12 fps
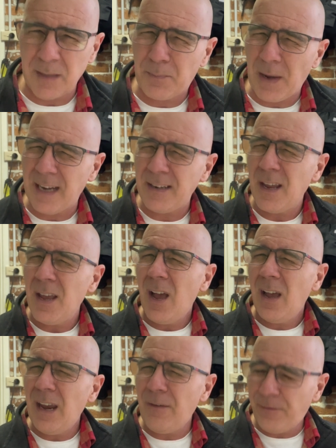But
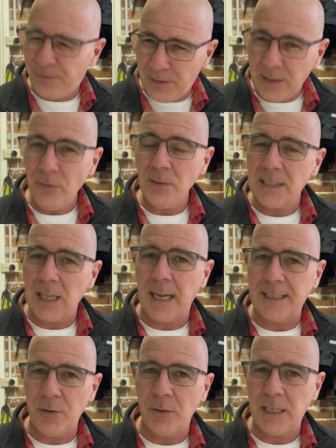it feels
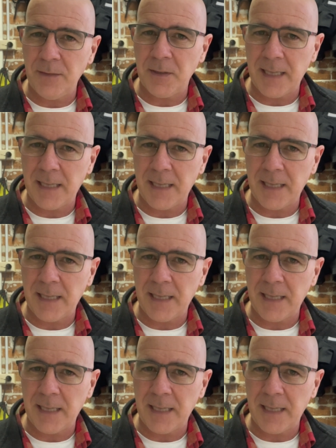like you're given